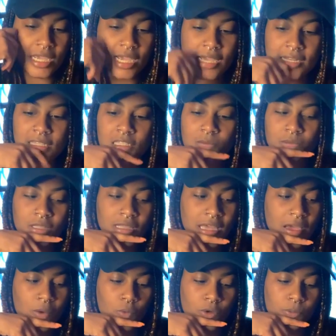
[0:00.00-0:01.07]
And it's something
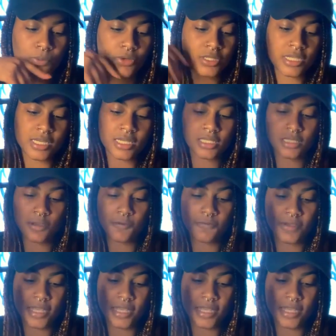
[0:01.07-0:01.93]
that would present itself